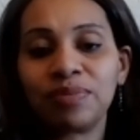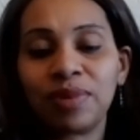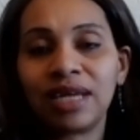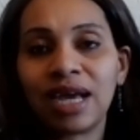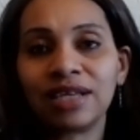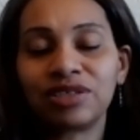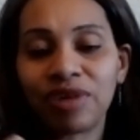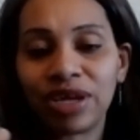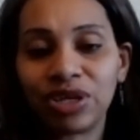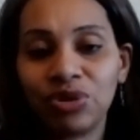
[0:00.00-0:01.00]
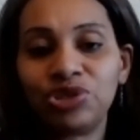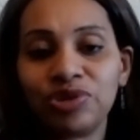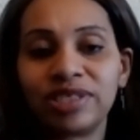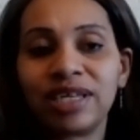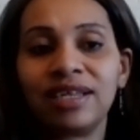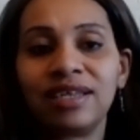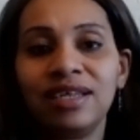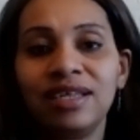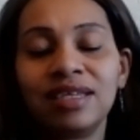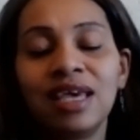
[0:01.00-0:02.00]
body has the right nutrients that it
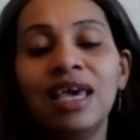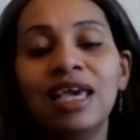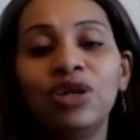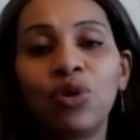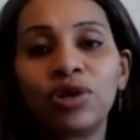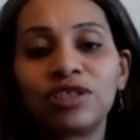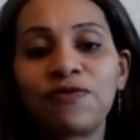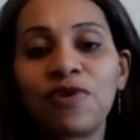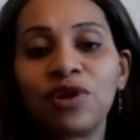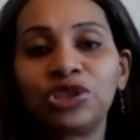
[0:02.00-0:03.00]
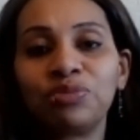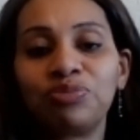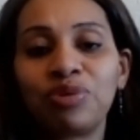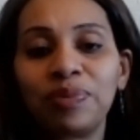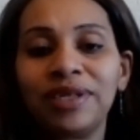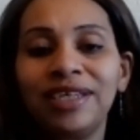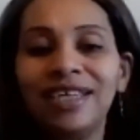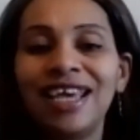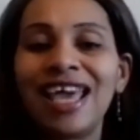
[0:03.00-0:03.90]
needs in order to function properly.